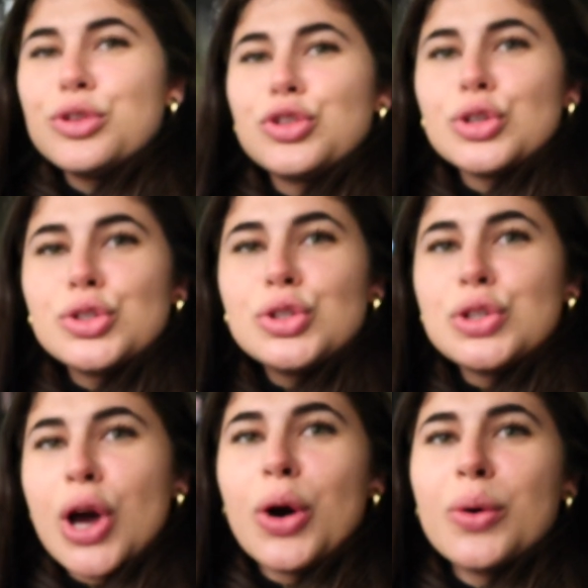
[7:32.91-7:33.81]
was
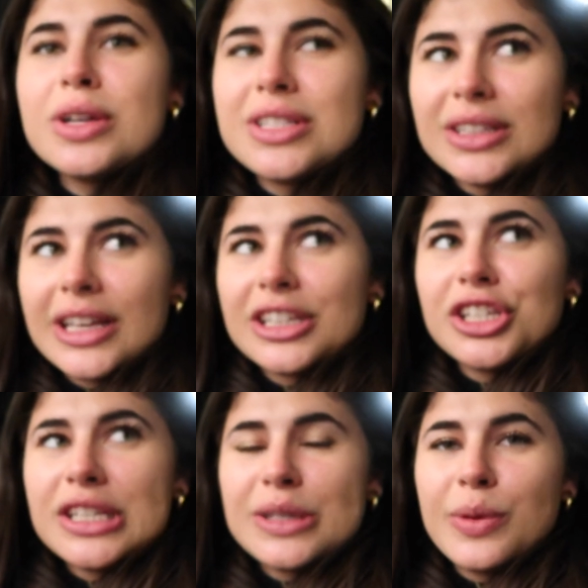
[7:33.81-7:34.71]
so
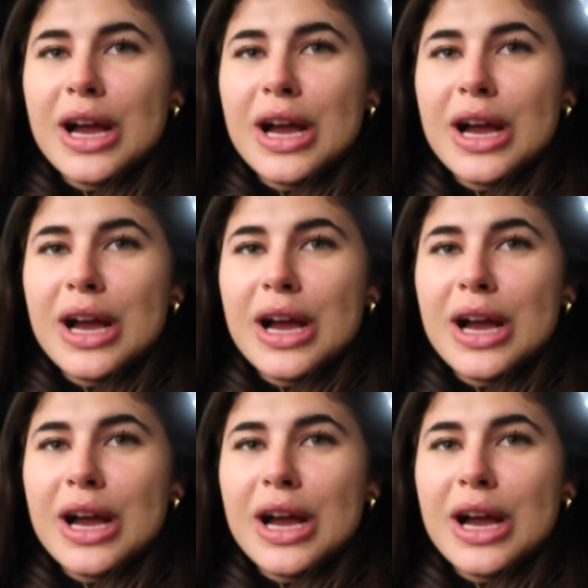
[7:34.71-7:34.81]
delicious.